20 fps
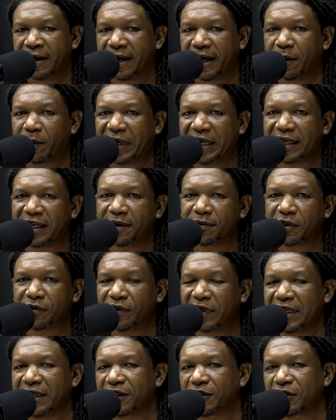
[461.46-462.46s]
And when it came to
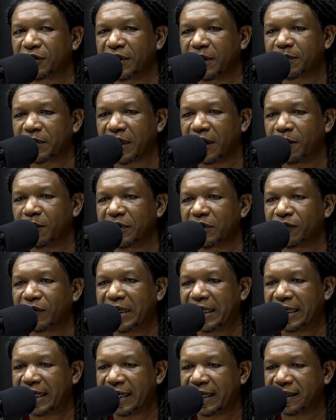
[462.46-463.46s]
relationships, I always
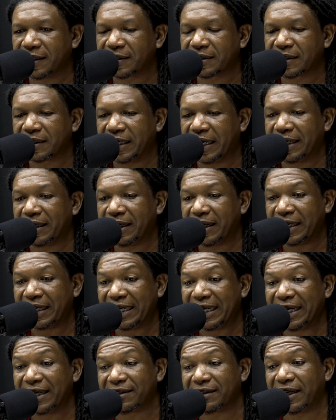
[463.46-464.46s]
realized,
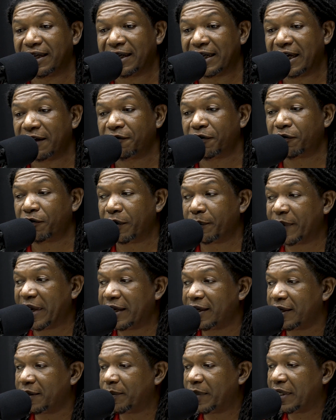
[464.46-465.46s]
and later in life, it
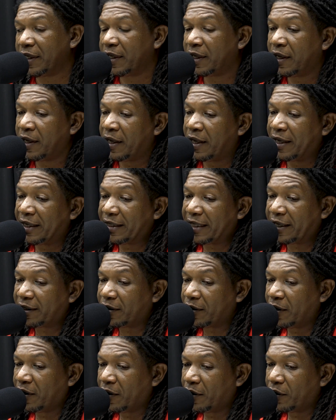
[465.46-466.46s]
reminded me that
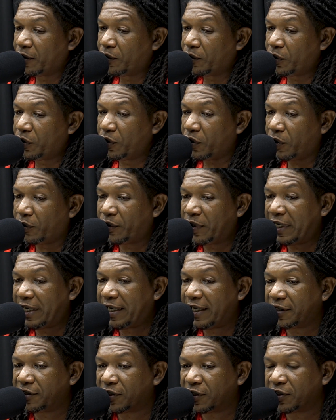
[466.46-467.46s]
your
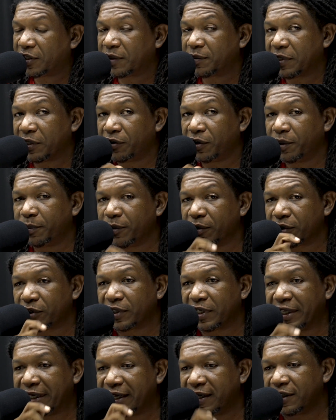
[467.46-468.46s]
relationships and your
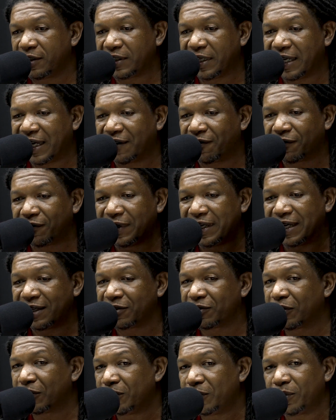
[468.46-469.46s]
emotional energy have
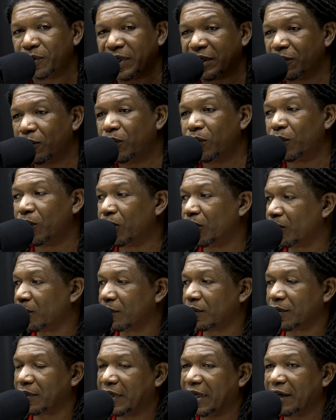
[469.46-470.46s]
less to do with who.
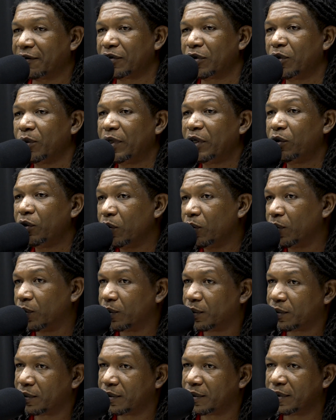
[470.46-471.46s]
They have to do with you.
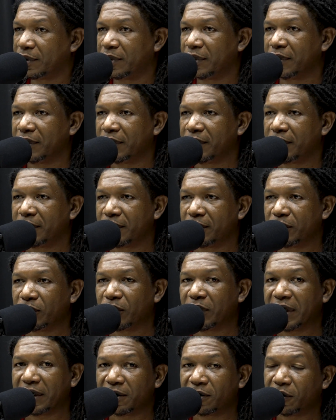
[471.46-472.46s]

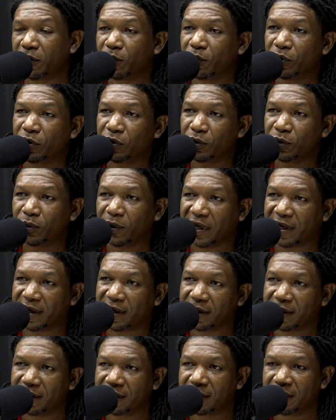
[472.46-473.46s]
You got to learn who you
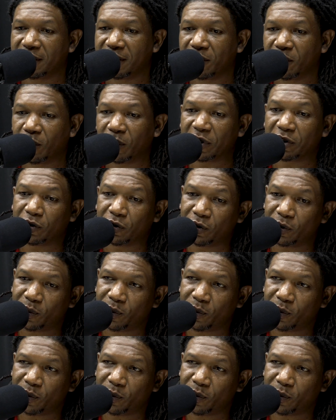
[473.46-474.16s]
are, what you